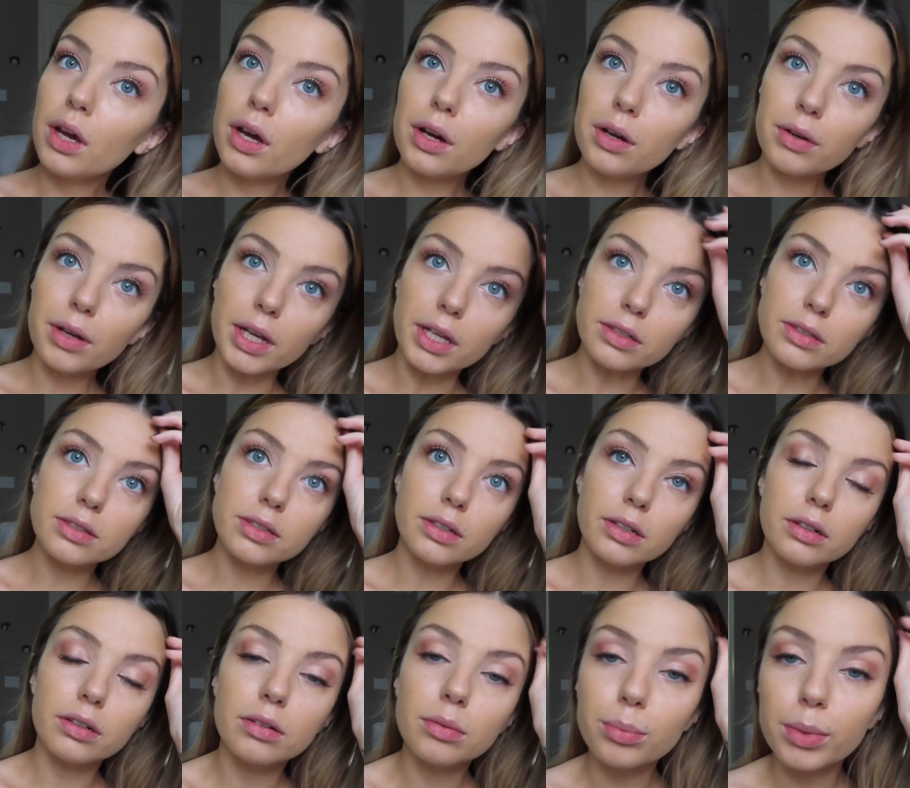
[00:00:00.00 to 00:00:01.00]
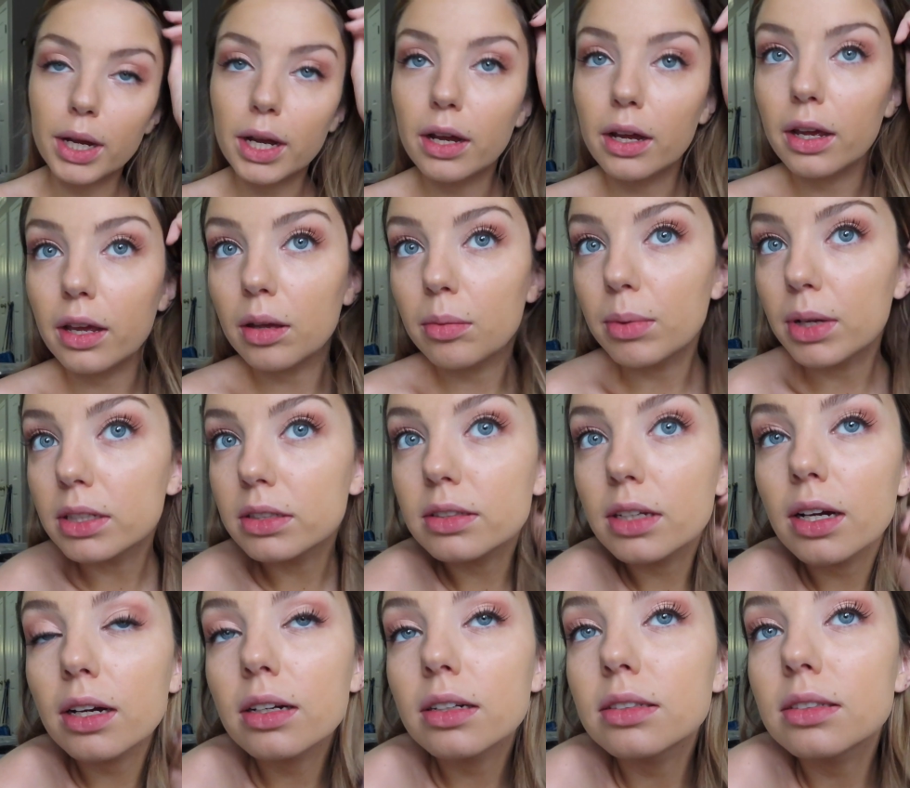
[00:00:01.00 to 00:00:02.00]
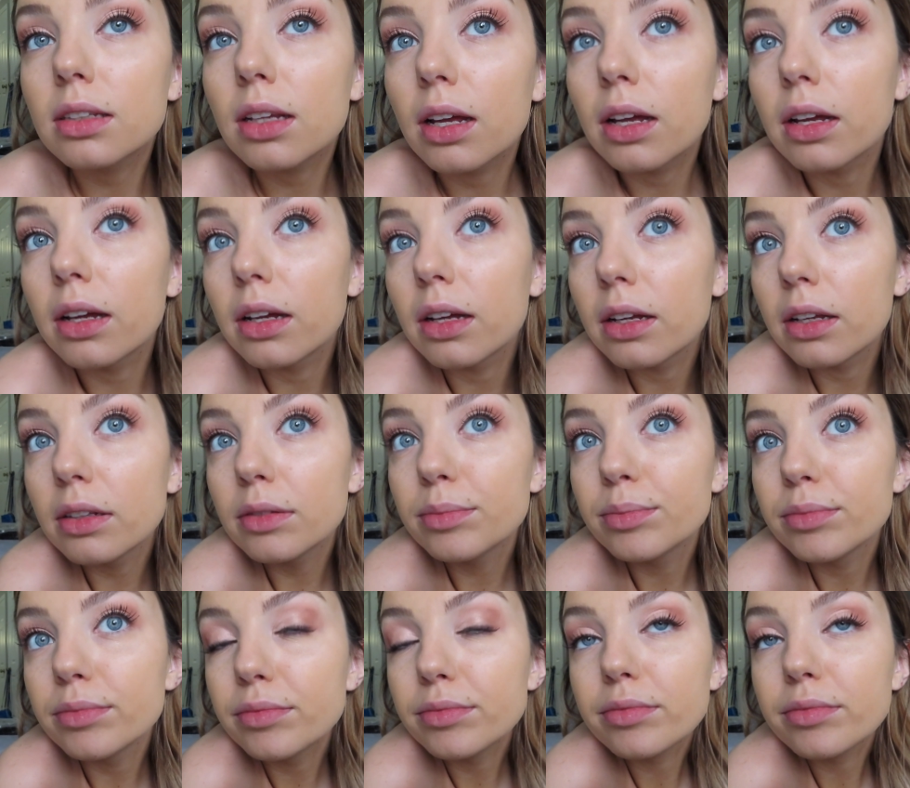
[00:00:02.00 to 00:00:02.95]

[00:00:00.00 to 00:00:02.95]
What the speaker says: Okay, so my mascara is on,